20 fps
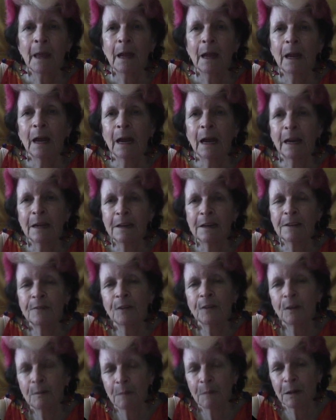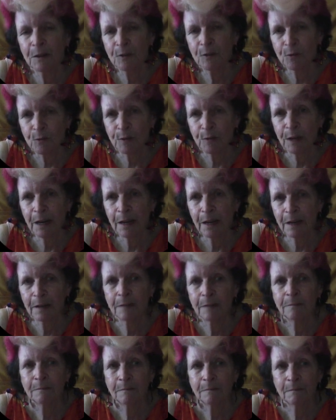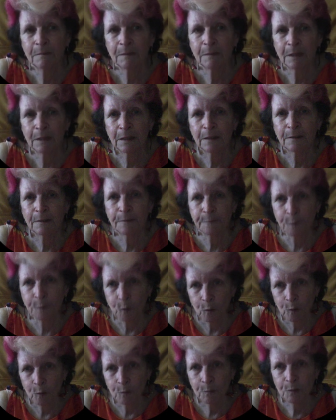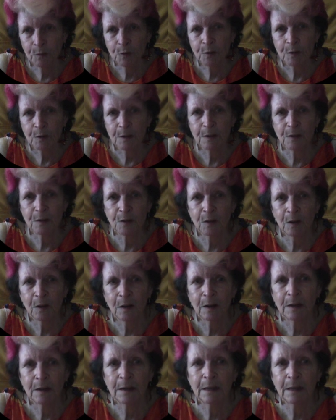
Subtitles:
And it is very much an organic form to the design.